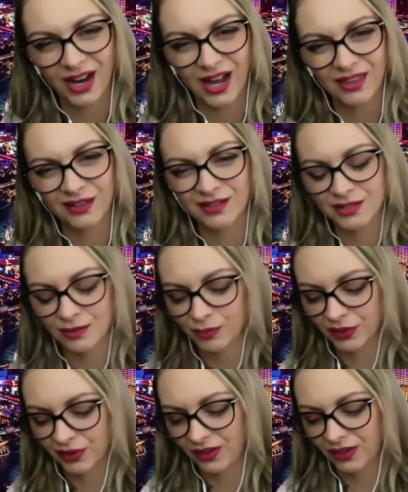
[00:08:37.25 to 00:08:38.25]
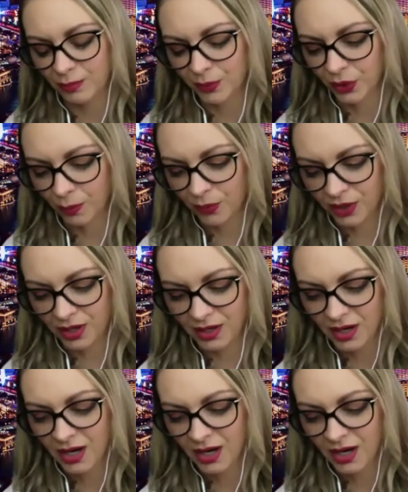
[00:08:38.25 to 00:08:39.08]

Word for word: I think it's completely inappropriate.